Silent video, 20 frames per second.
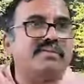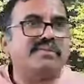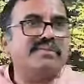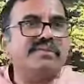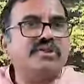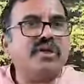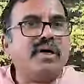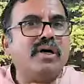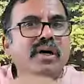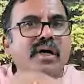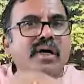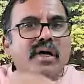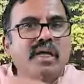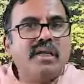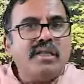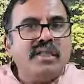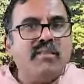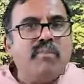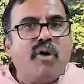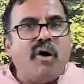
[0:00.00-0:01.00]
So
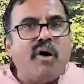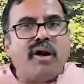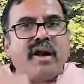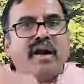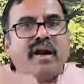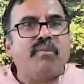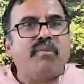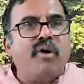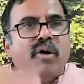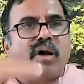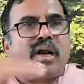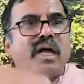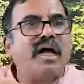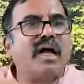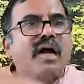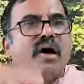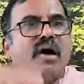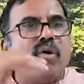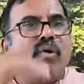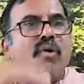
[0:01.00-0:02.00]
the more and more
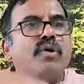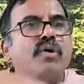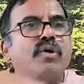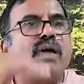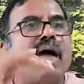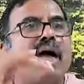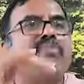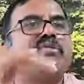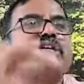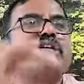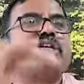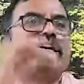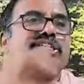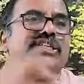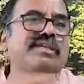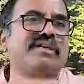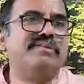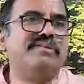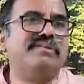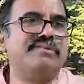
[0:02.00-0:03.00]
go to
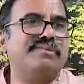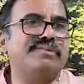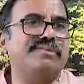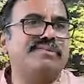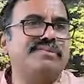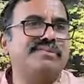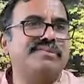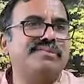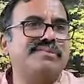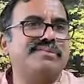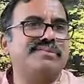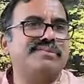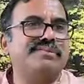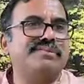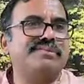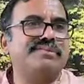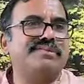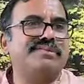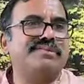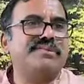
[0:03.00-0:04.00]
abstraction.
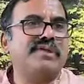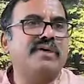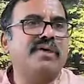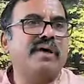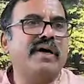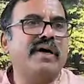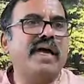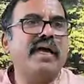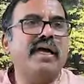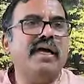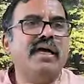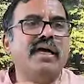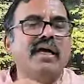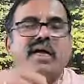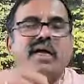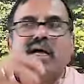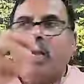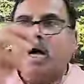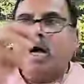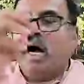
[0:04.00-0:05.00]
Okay.
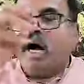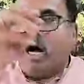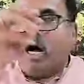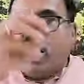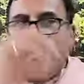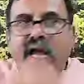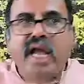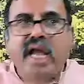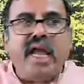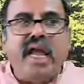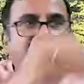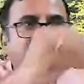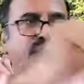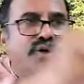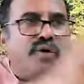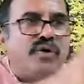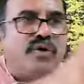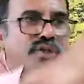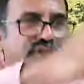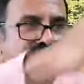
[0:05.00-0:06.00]
I and
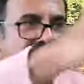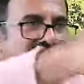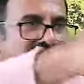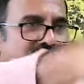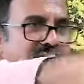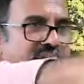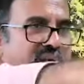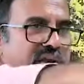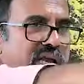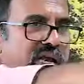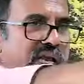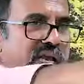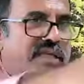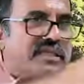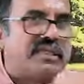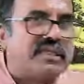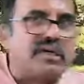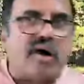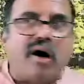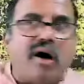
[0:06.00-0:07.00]
you, she
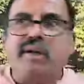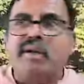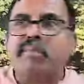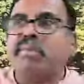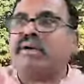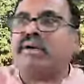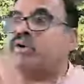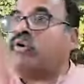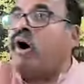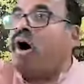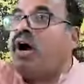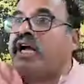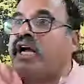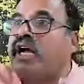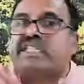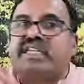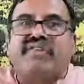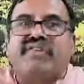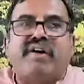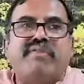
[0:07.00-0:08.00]
is common, but dog is
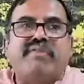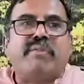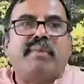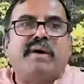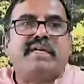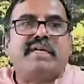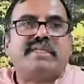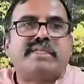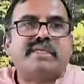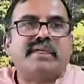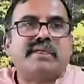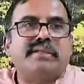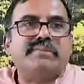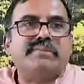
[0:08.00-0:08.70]
different from us.